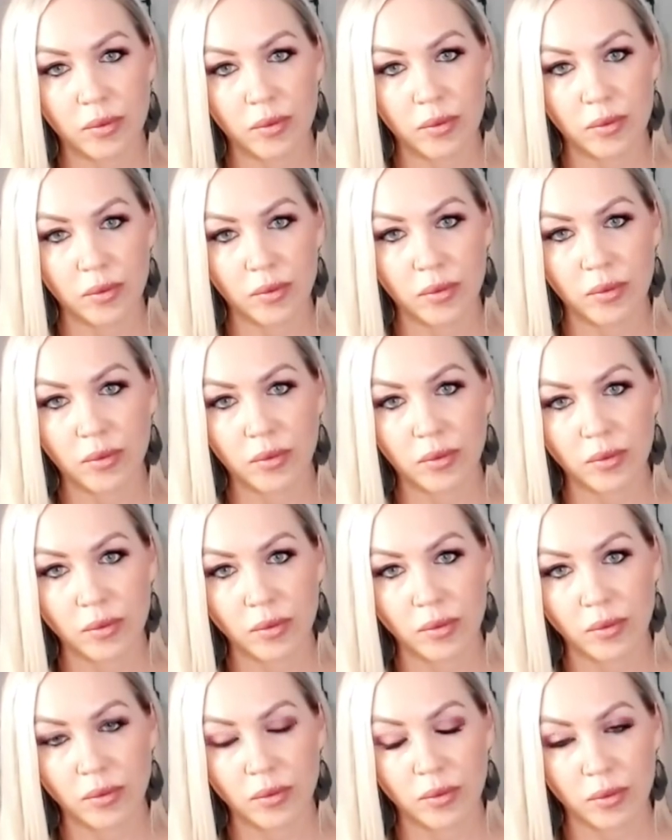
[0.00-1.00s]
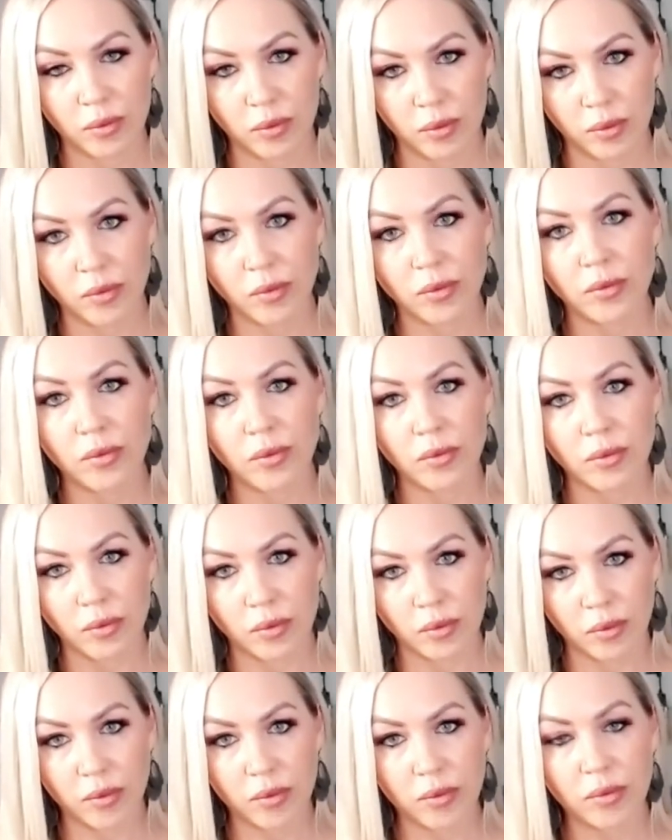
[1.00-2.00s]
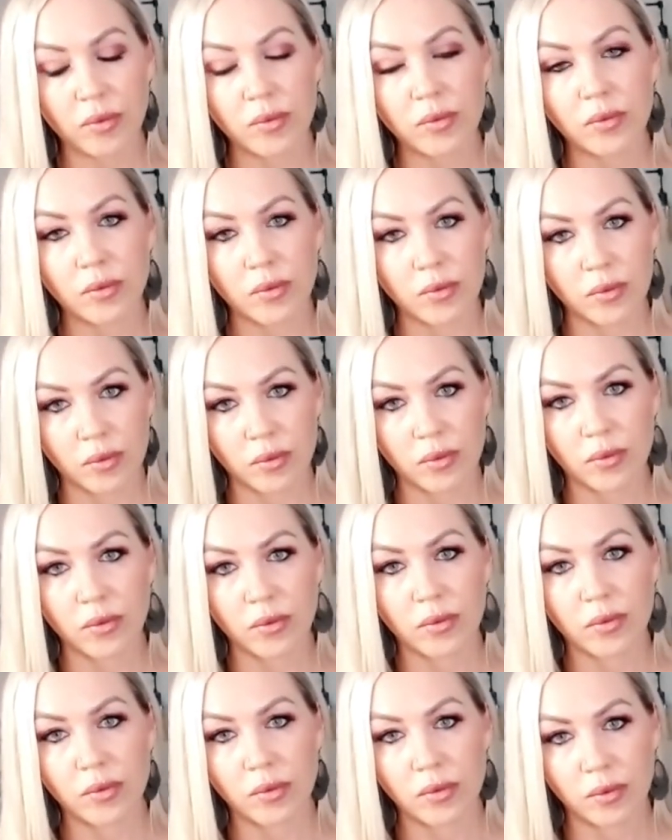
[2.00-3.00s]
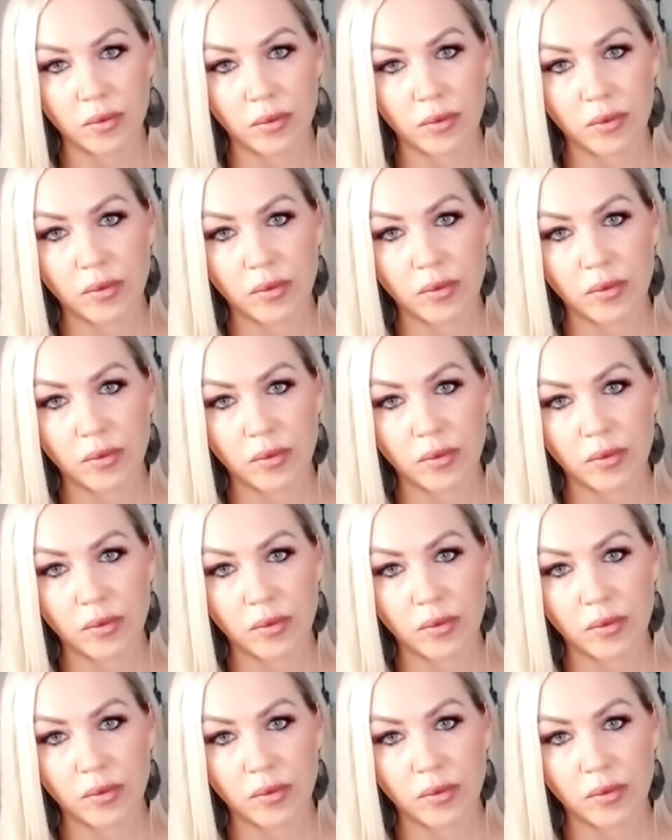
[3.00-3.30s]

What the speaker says: No words are spoken by the person on screen.